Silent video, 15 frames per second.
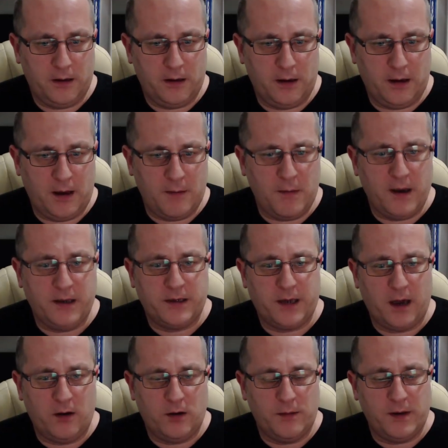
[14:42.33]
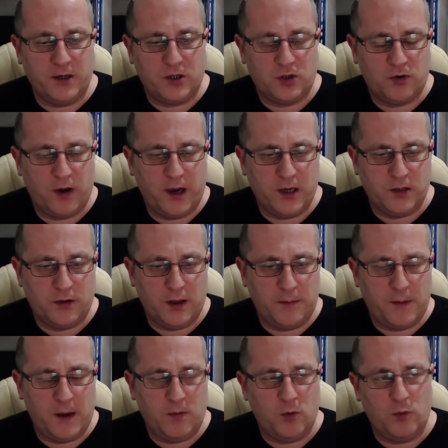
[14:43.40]
It may sound a bit strange that
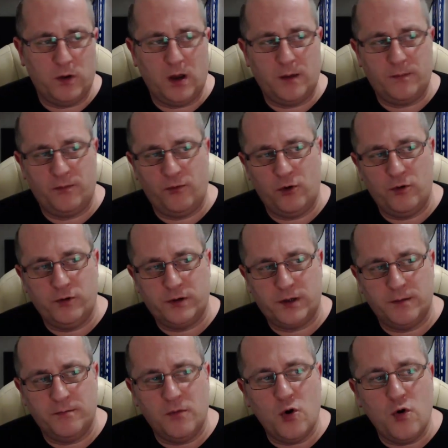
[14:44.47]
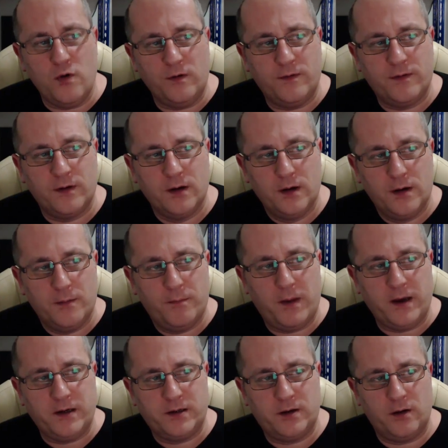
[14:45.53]
people would uproot and move
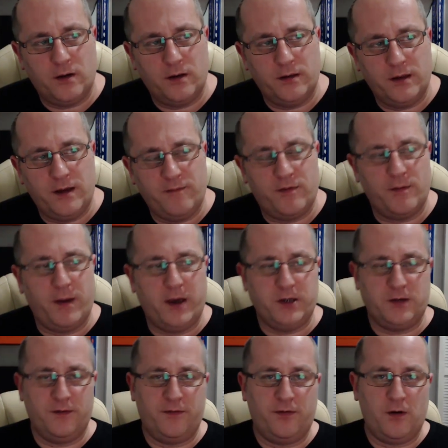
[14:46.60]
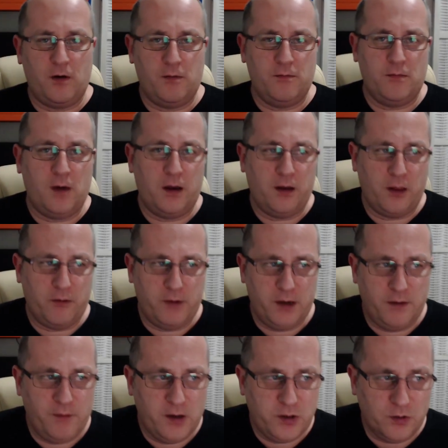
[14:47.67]
based on the information from another
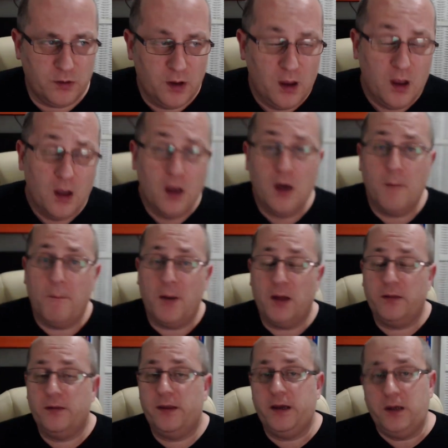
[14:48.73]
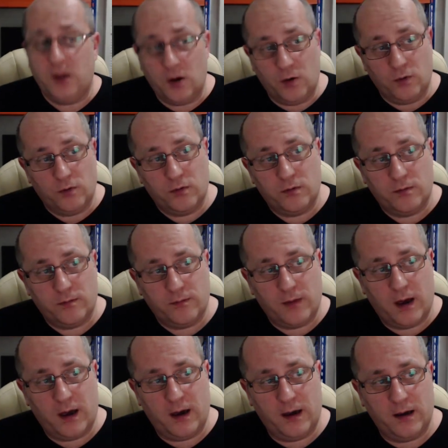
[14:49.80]
individual, but they do.
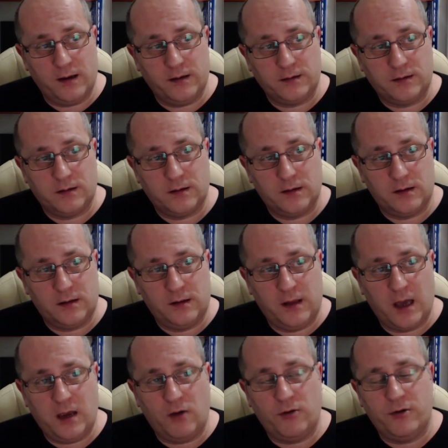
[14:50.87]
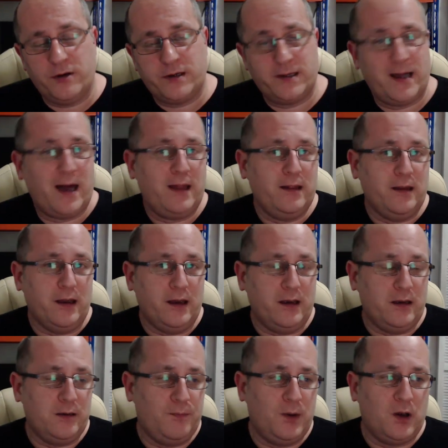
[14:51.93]
And they understand
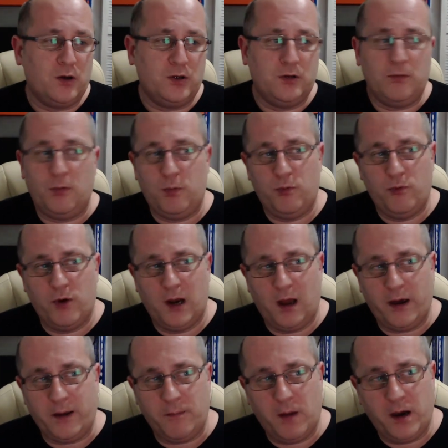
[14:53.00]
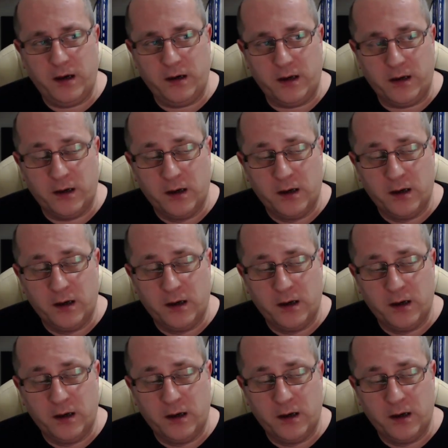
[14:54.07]
it because we're like-minded.